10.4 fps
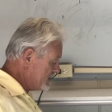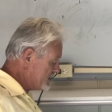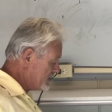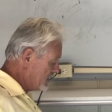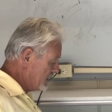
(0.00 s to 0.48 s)

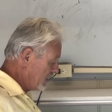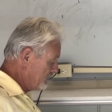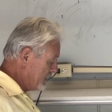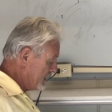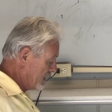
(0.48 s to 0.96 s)
is
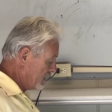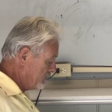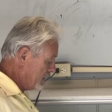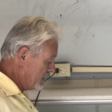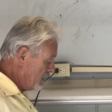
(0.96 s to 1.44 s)
little b little
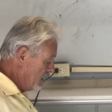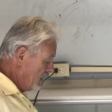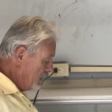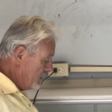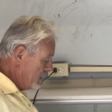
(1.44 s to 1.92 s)
b
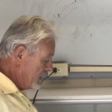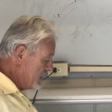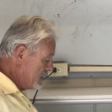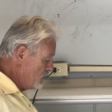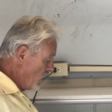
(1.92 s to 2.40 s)

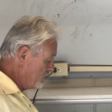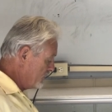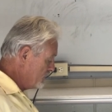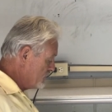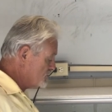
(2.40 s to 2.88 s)
he won't
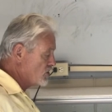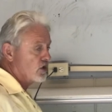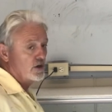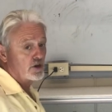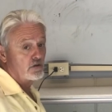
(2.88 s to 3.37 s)
produce
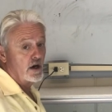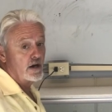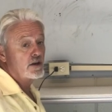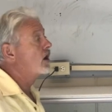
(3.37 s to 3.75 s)
chocolate, correct?